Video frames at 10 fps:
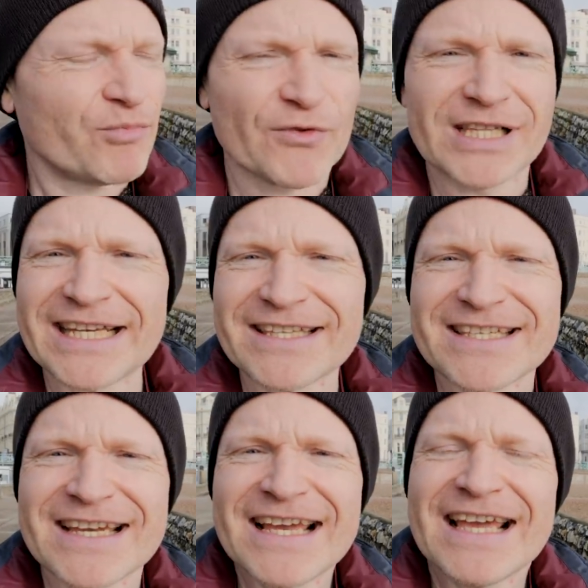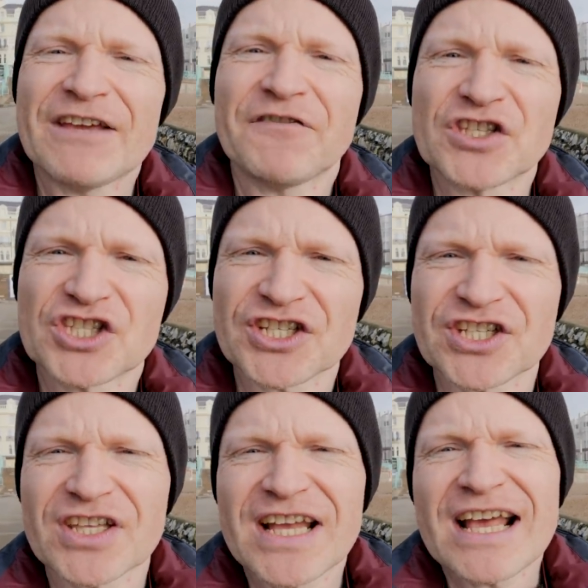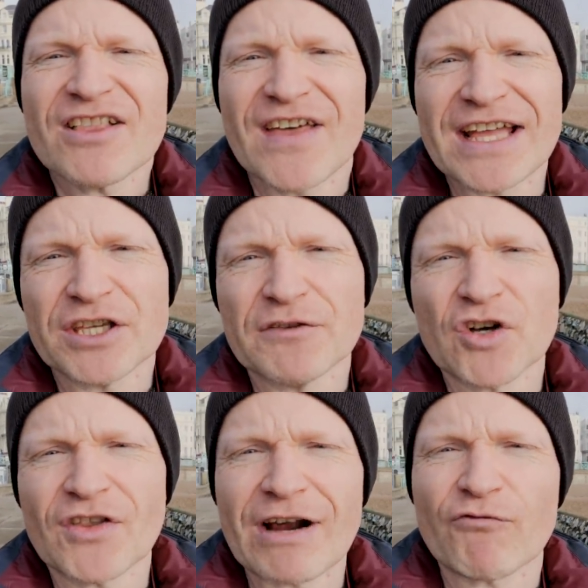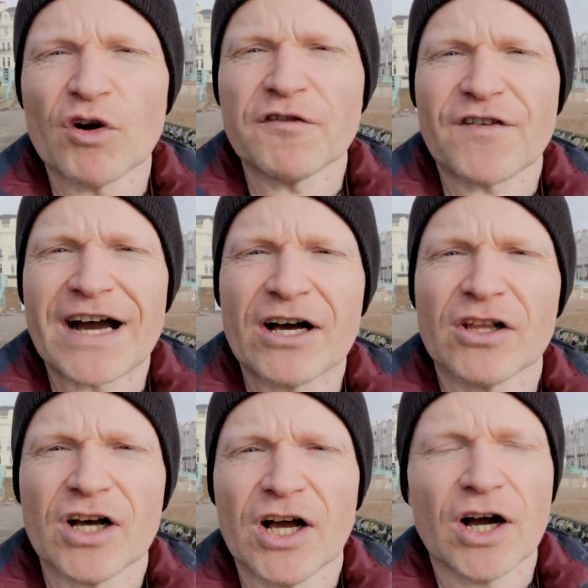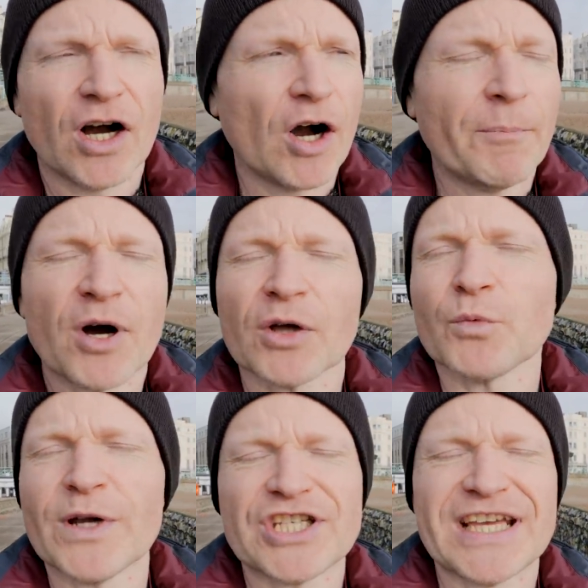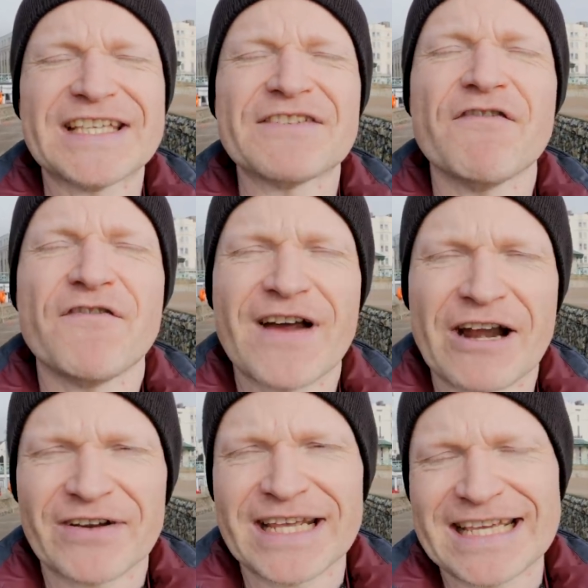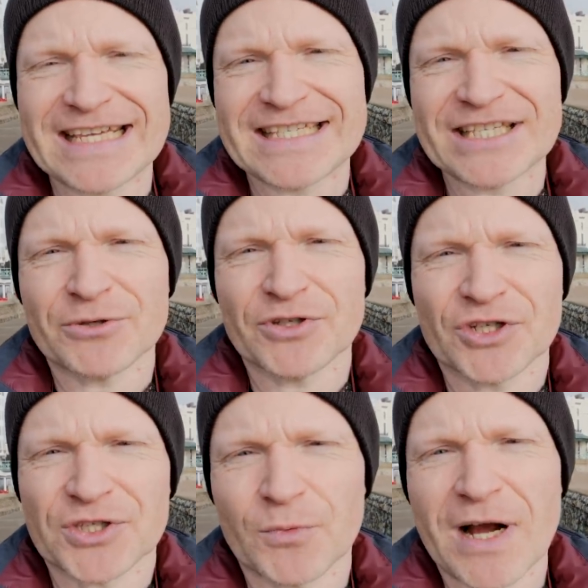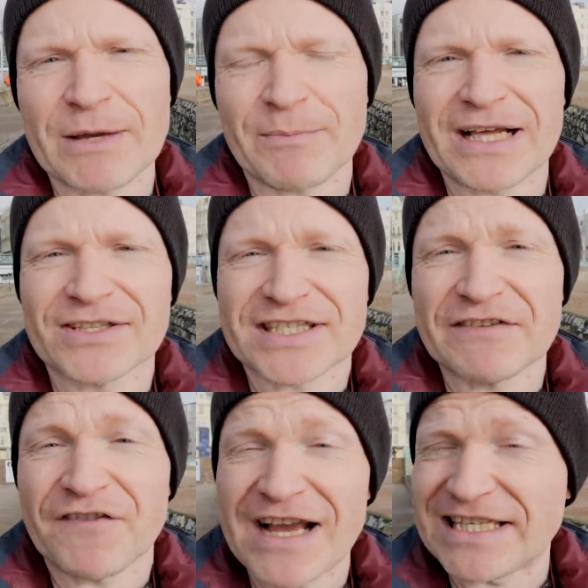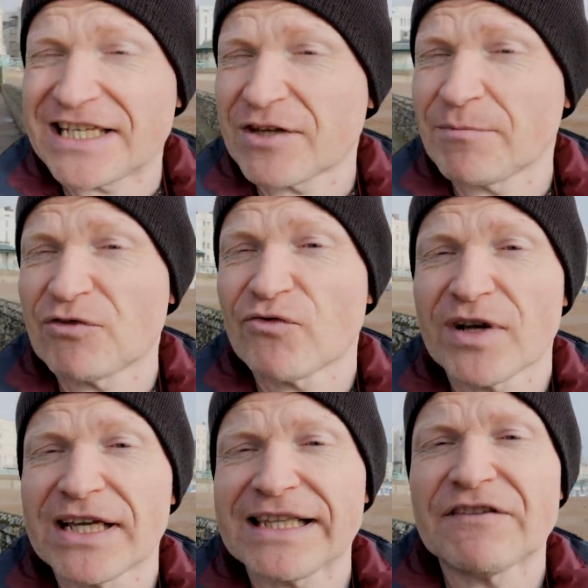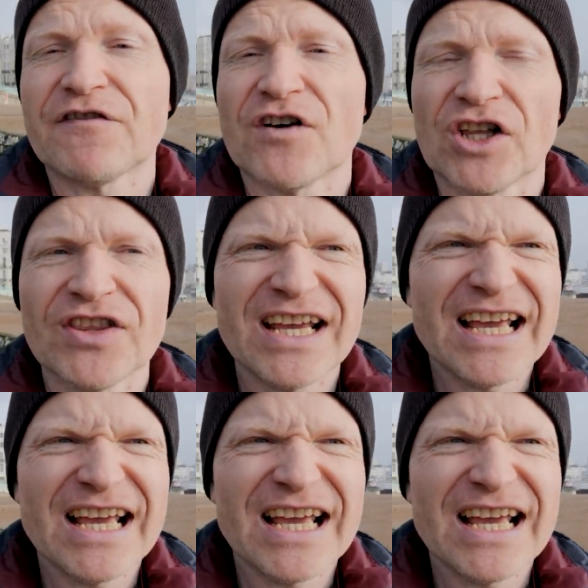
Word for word: brilliant. If it doesn't, then you've got that RAW file upon which it is very easy to adjust the white balance. And in fact, it can be really fun